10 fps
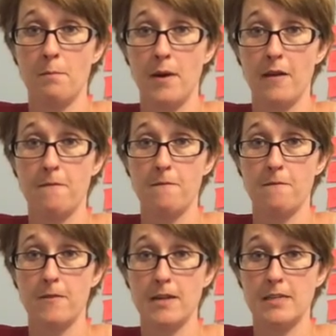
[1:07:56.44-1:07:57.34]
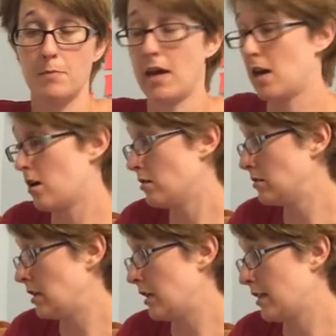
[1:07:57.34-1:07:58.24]
my Fitness Pal,
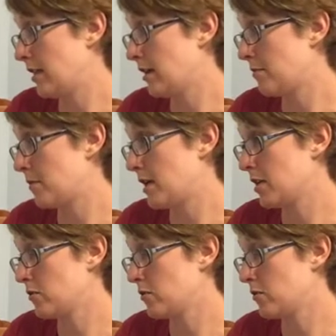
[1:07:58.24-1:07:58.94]
I think my